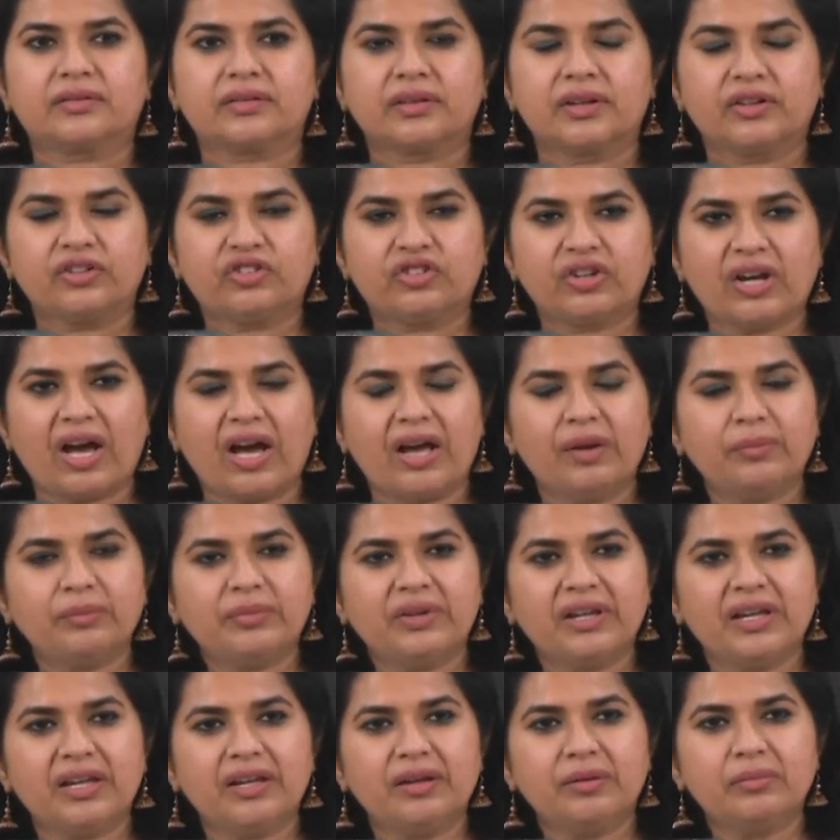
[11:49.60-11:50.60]
Sham
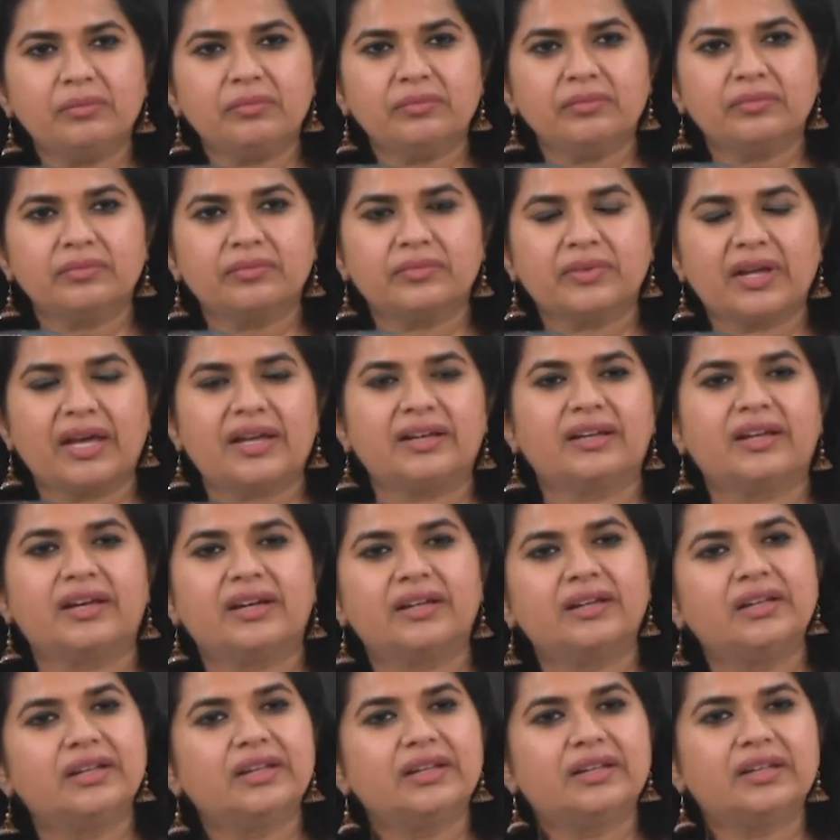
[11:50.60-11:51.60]
came and
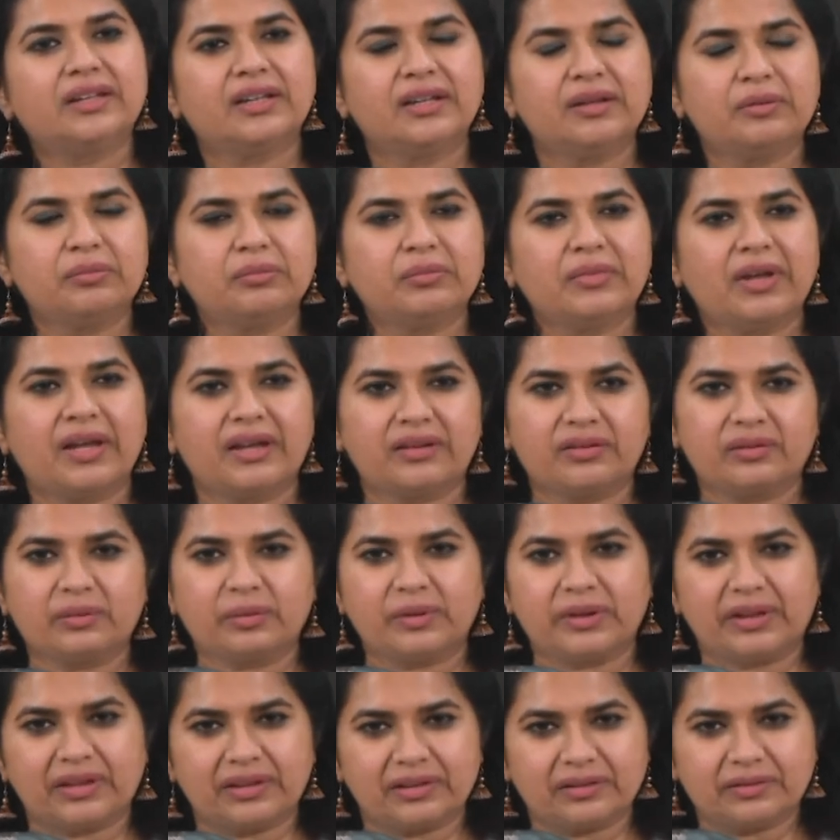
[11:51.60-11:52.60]
Hari came as
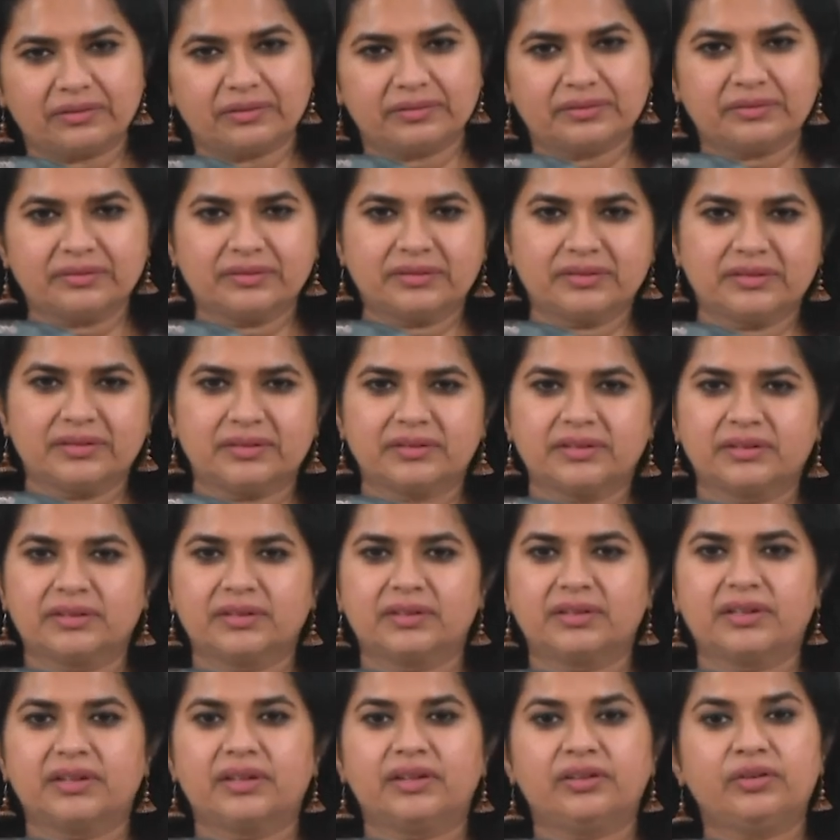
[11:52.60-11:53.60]
well.
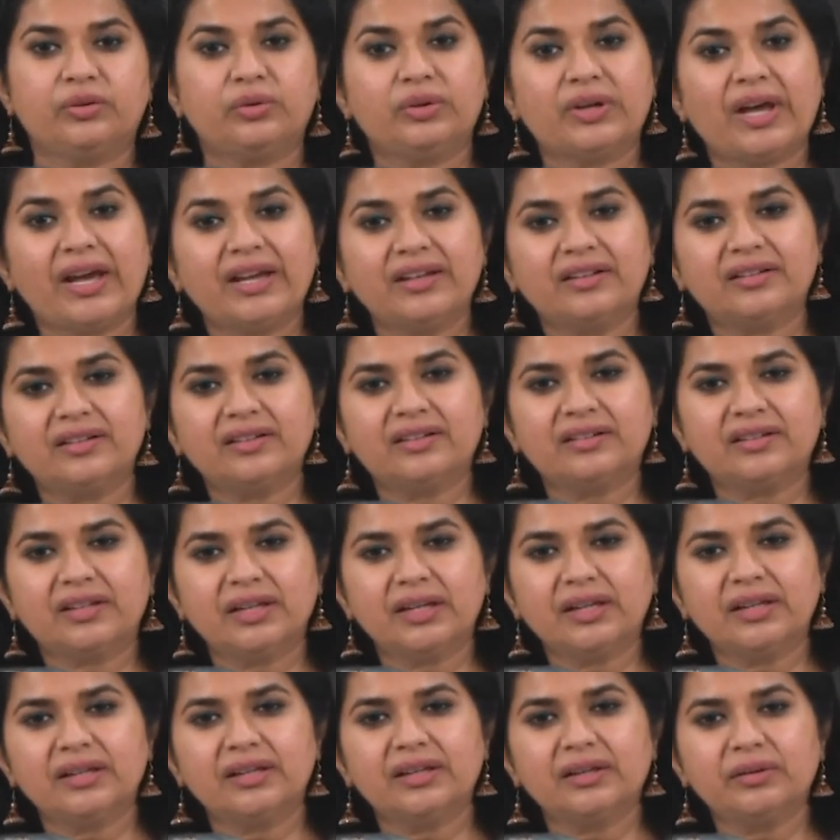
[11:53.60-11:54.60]
United
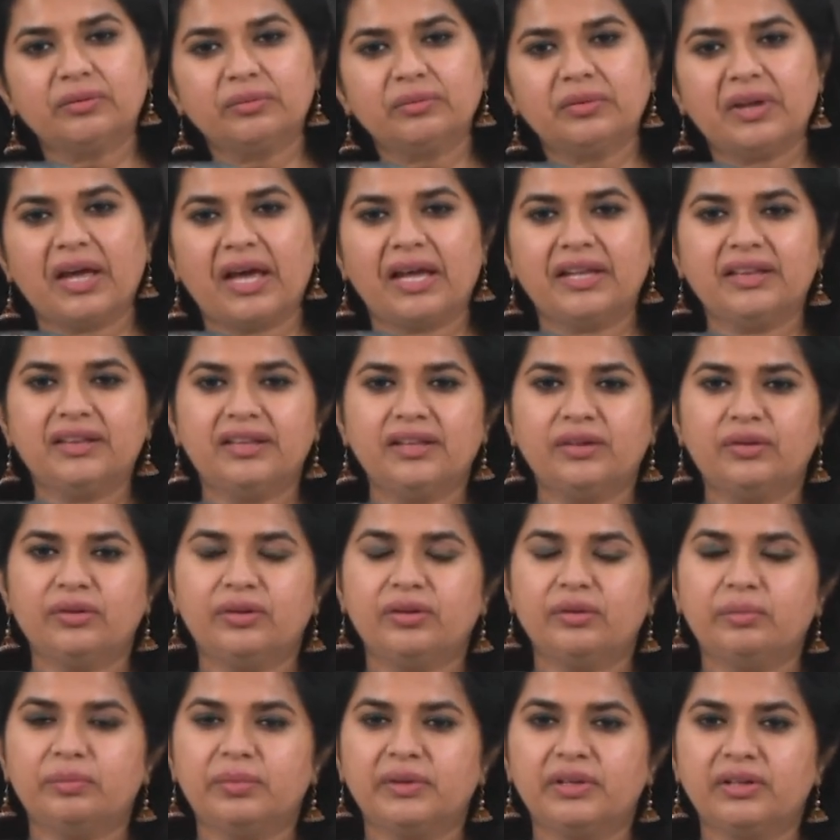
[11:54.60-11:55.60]
Kingdom and the
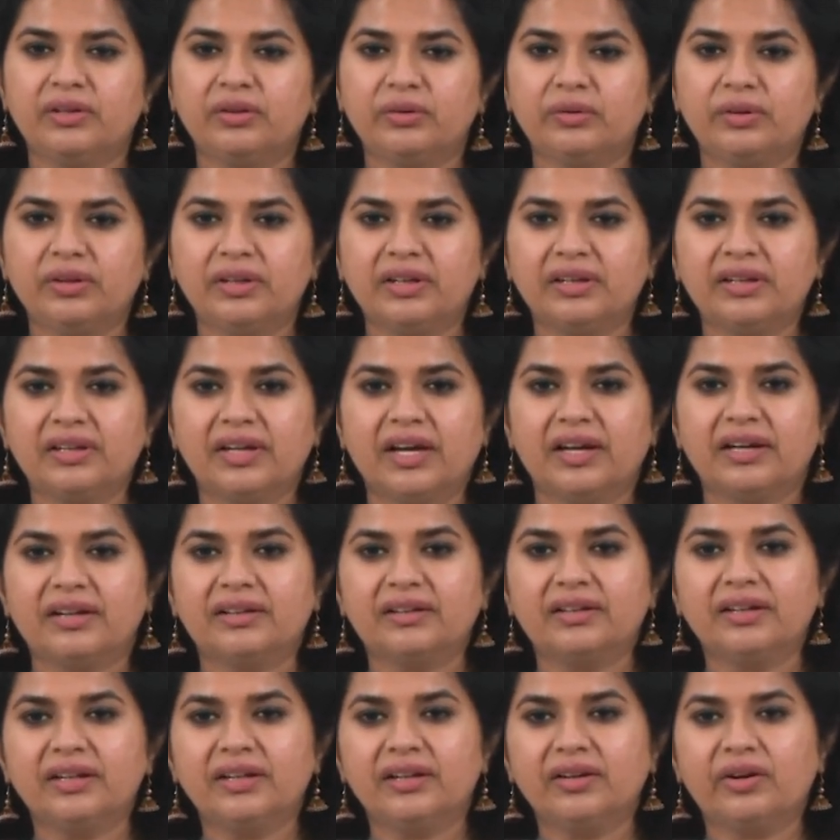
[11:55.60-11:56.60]
European Union
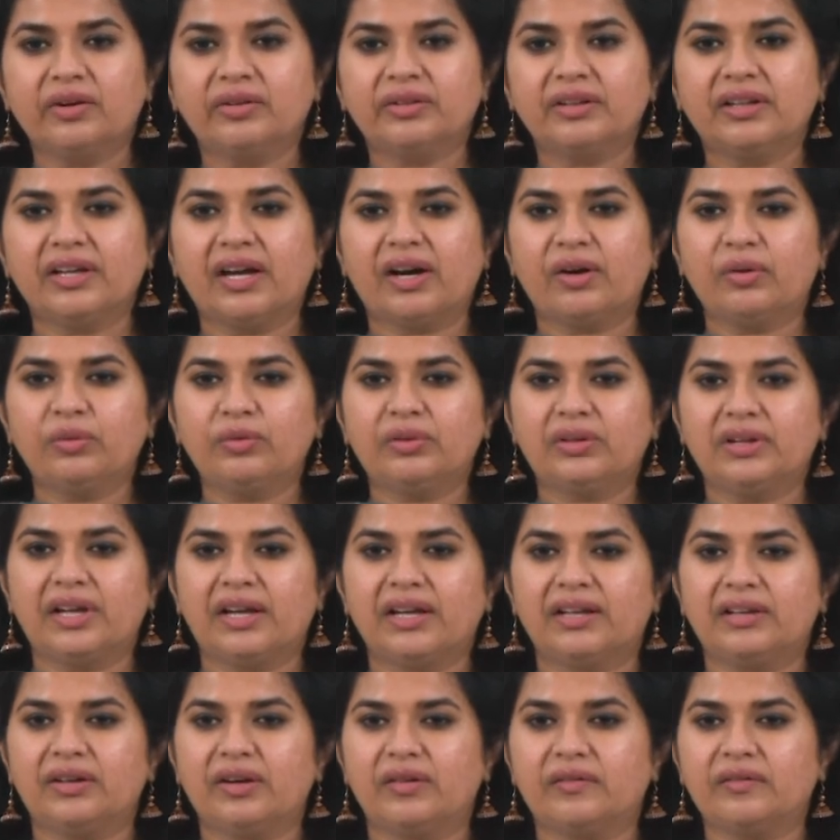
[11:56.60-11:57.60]
agree on the
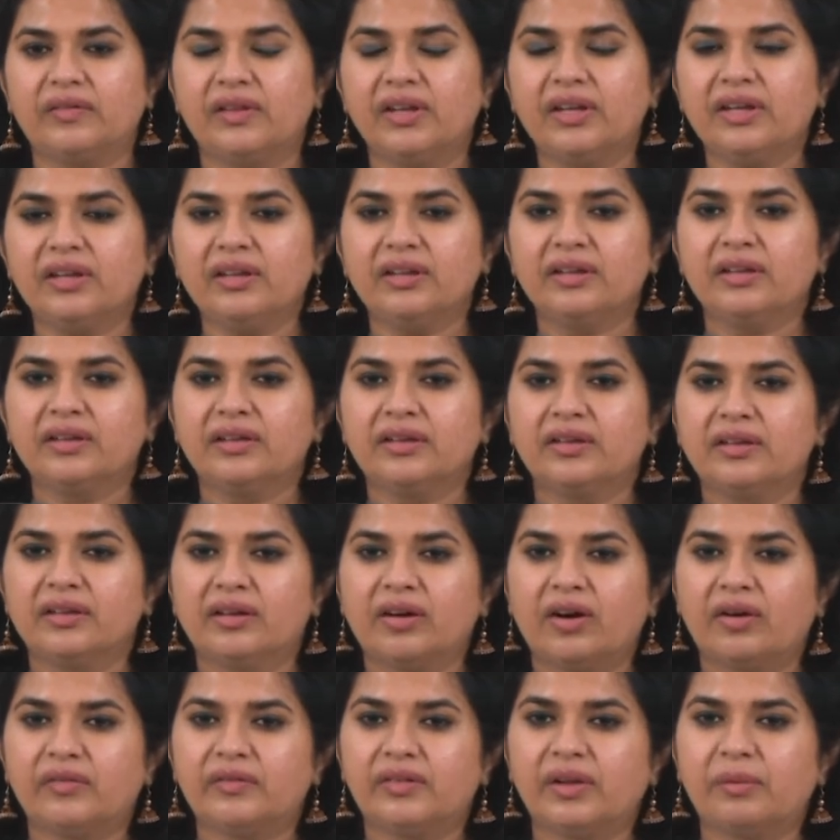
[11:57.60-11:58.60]
outline of
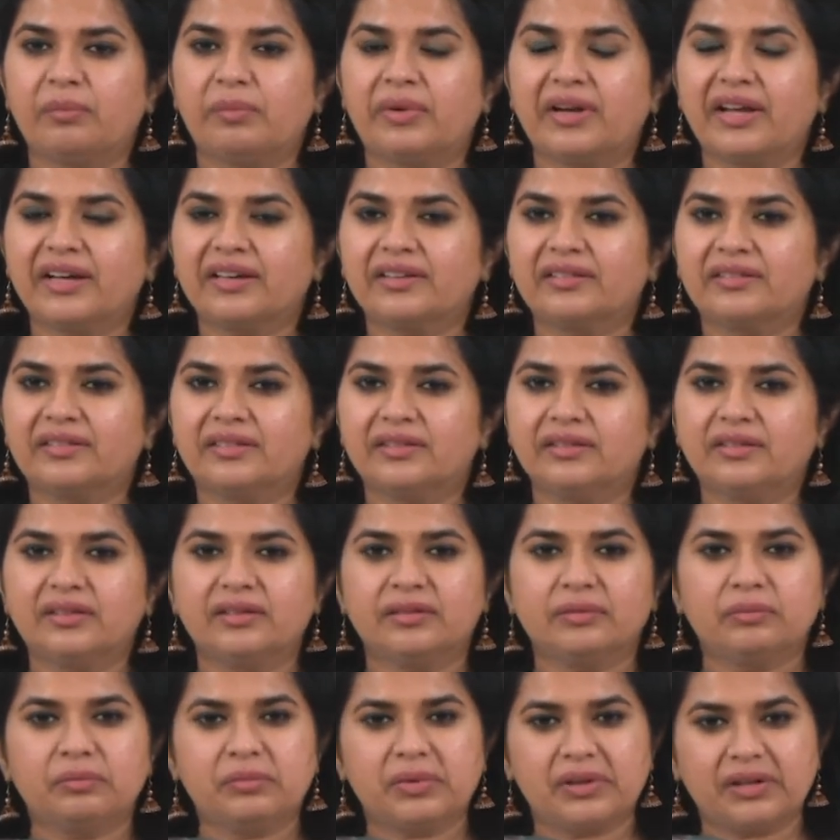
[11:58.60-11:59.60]
the Brexit
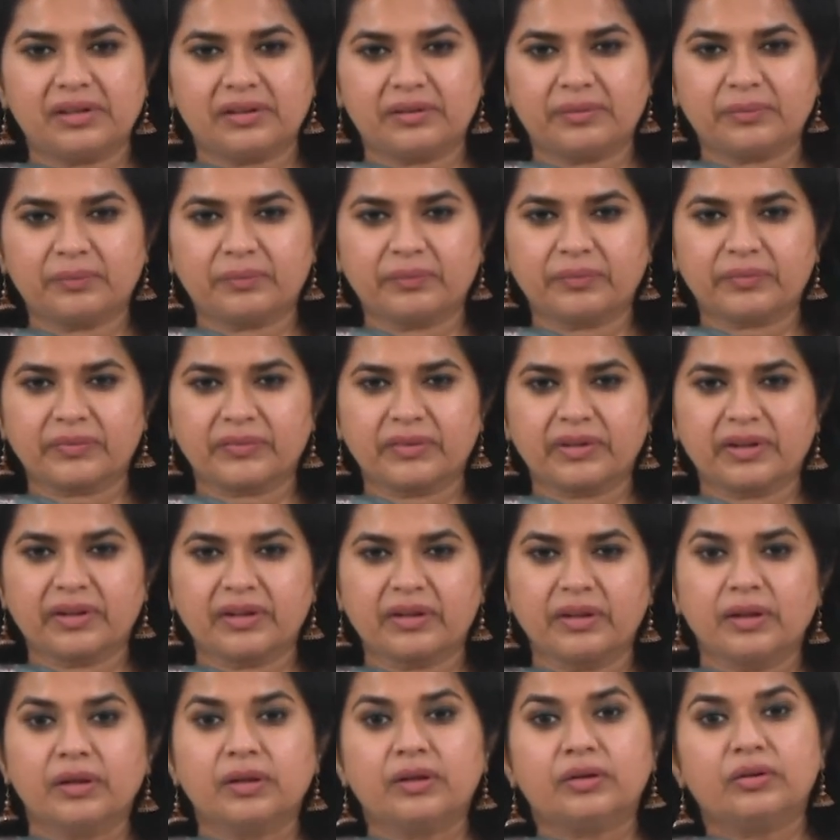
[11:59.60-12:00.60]
bill.
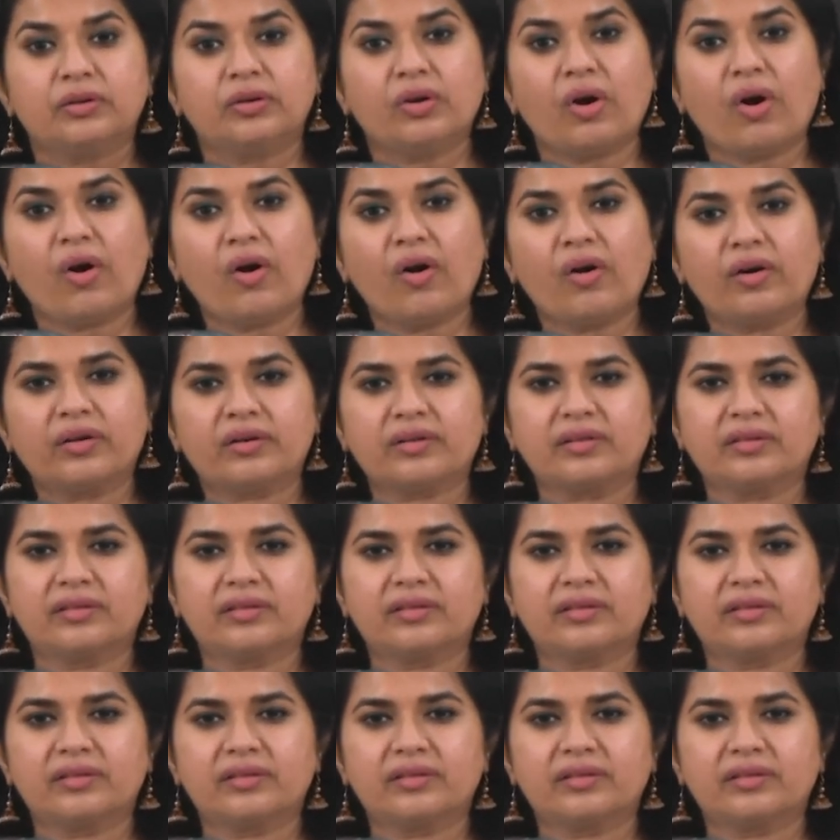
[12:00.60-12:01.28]
Nor.